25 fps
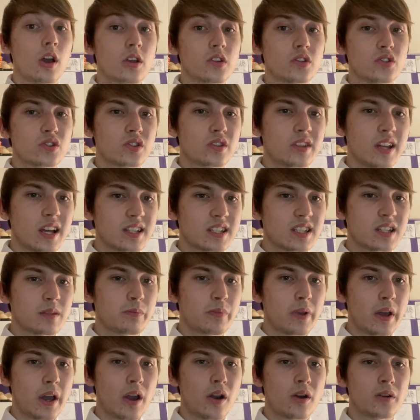So that's
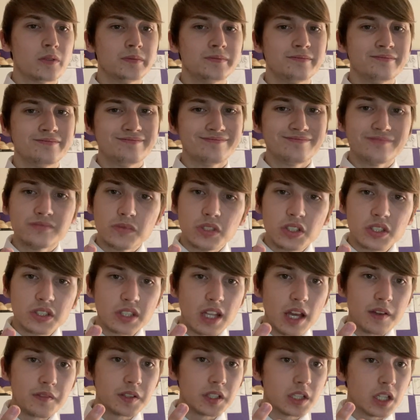about
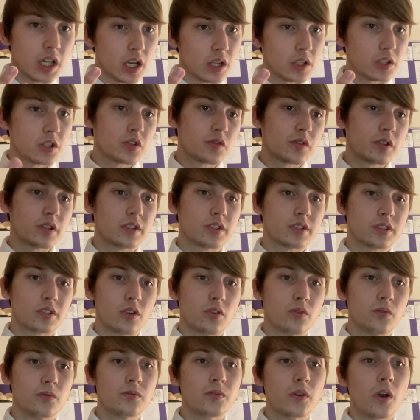7 countries
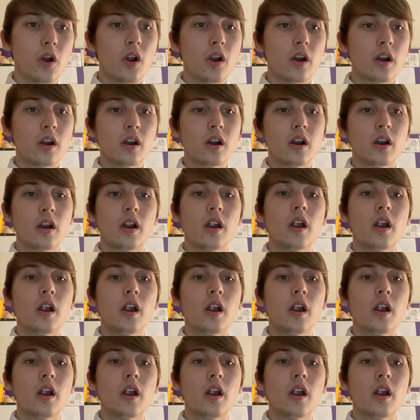so far.